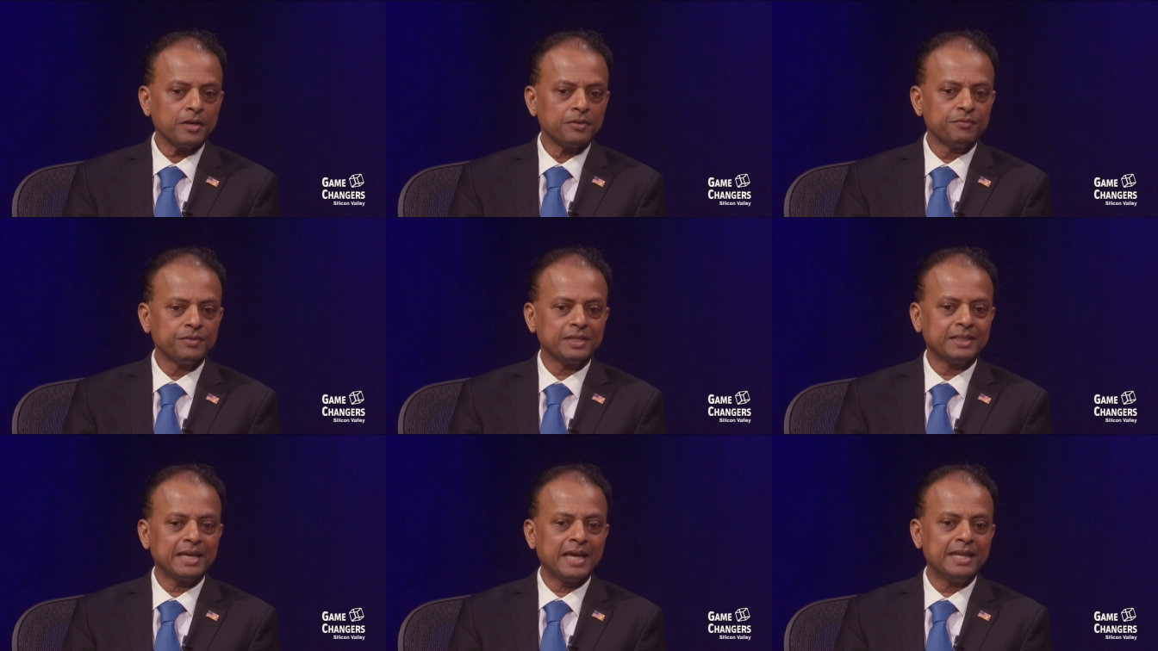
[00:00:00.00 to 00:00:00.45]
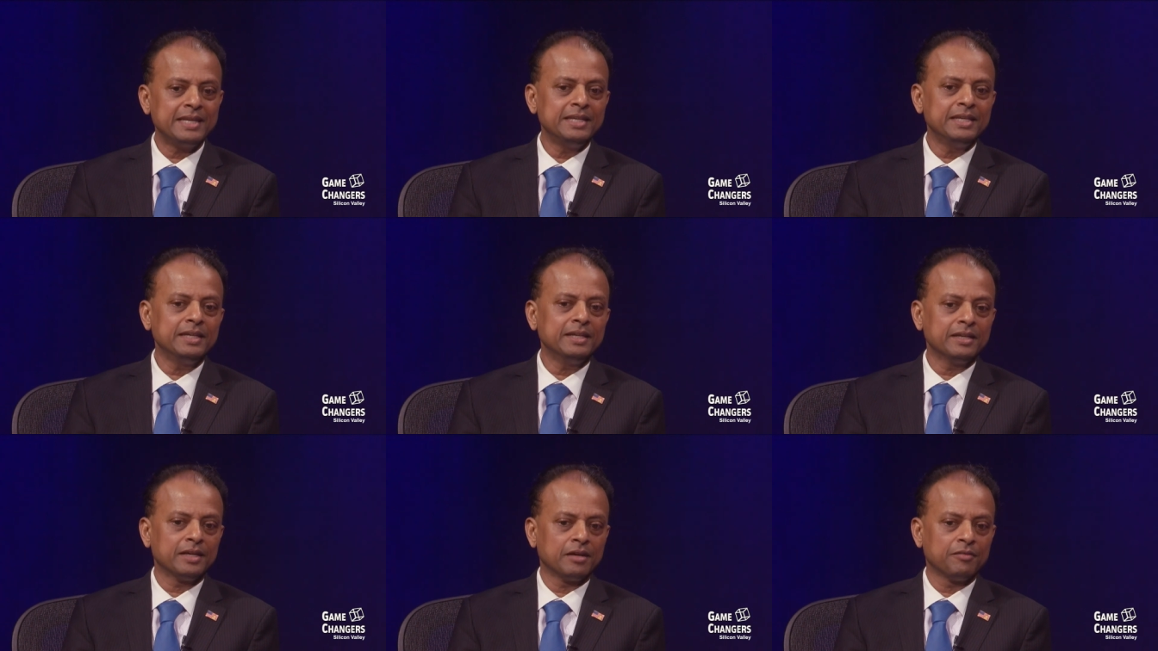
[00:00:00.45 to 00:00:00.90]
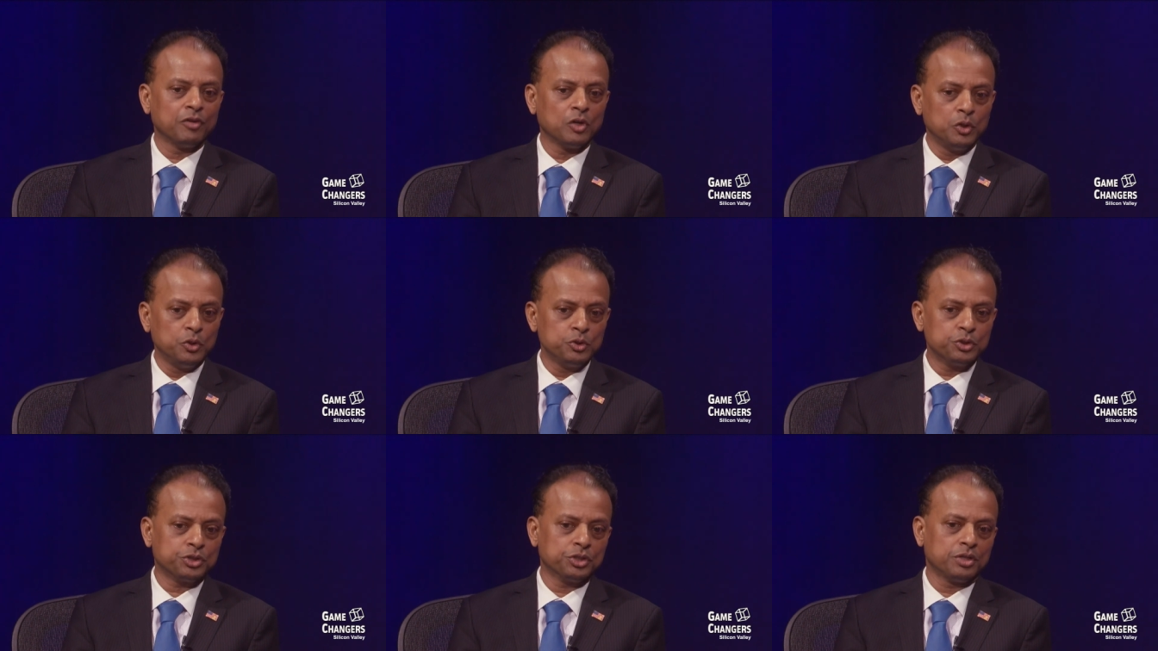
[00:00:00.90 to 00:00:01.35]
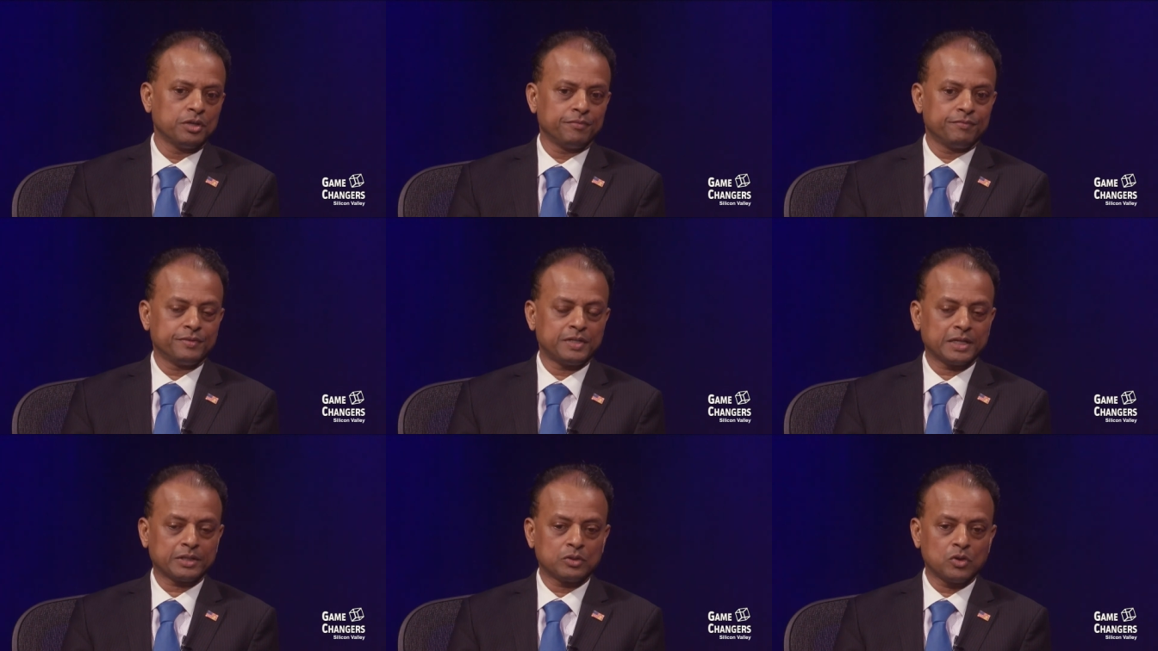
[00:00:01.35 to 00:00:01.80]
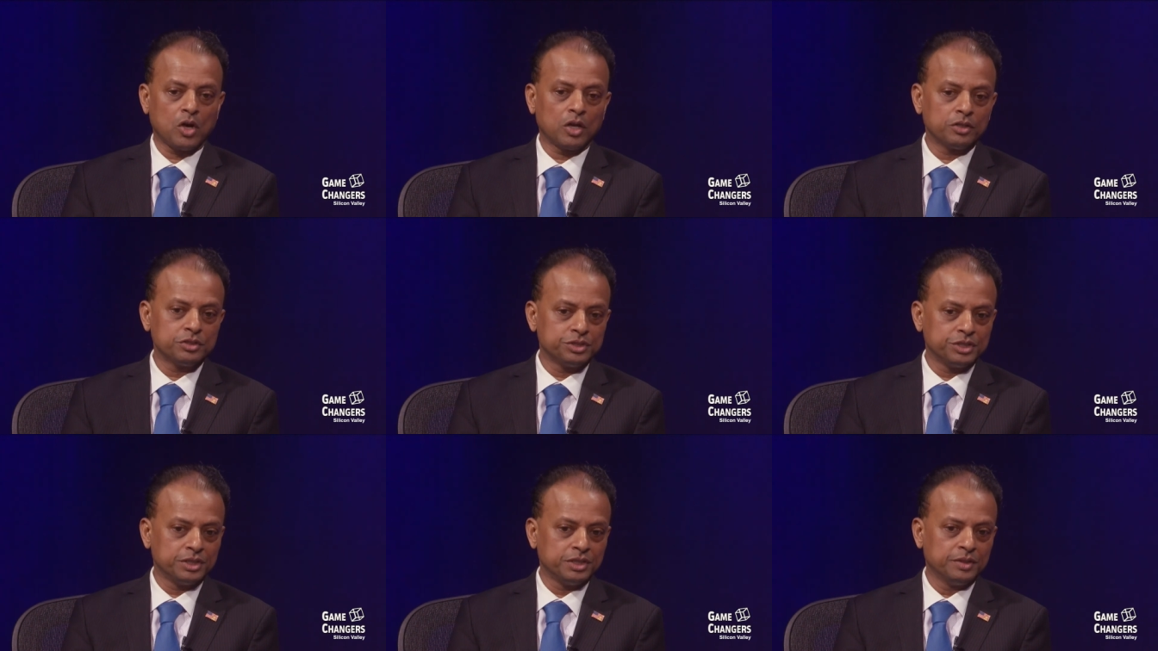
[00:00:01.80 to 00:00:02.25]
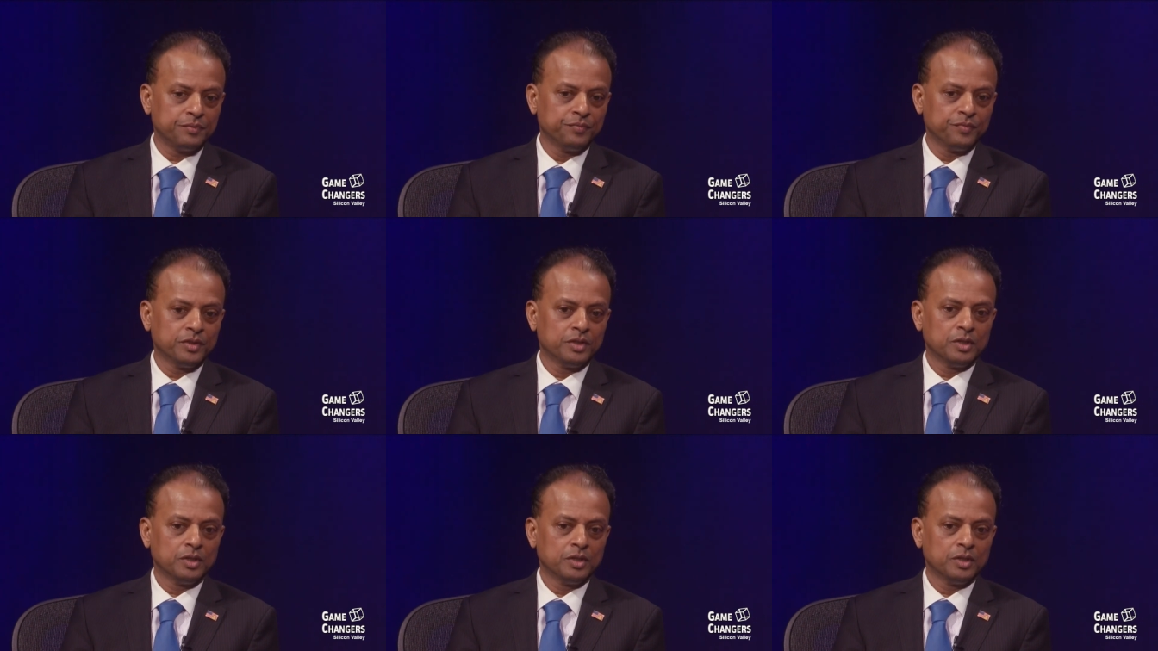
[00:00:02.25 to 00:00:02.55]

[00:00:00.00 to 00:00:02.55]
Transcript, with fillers: with any evolution of technology,